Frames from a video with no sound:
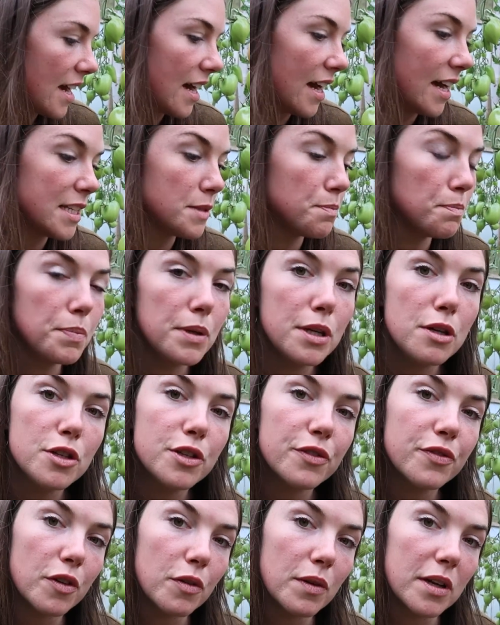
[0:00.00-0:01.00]
It's
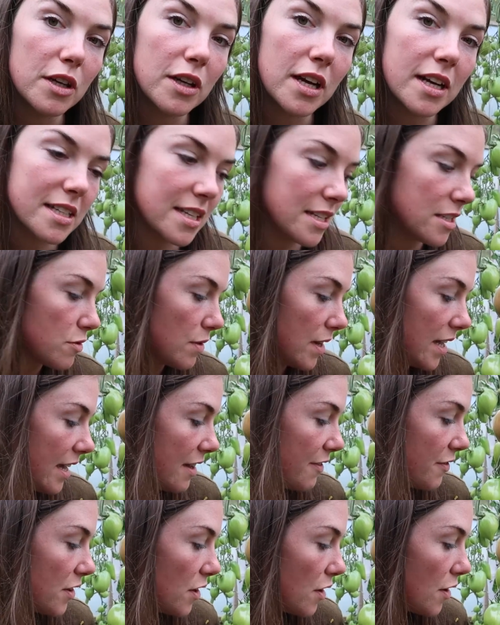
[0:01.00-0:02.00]
beautiful when you cut into it,
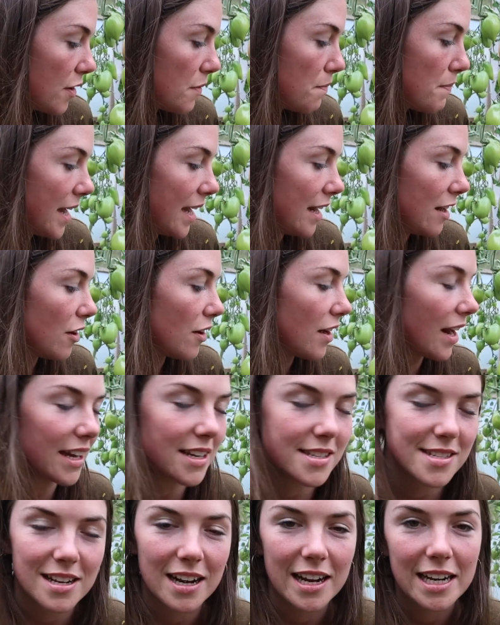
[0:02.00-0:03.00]
even though it may look like
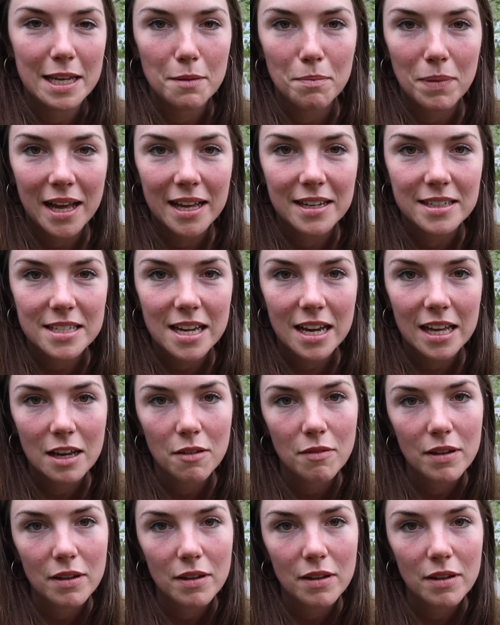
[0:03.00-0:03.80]
a slightly bland colour.